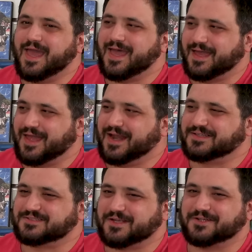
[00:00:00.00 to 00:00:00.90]
yeah, and
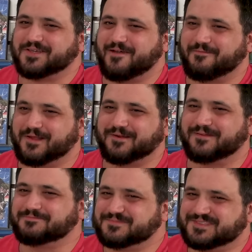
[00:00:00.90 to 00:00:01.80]
it starts off
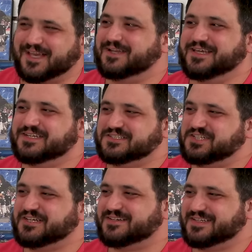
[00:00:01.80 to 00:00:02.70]
real sunny and
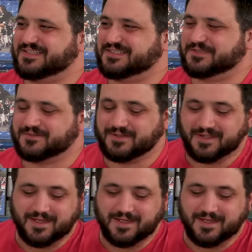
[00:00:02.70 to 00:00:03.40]
cheery too.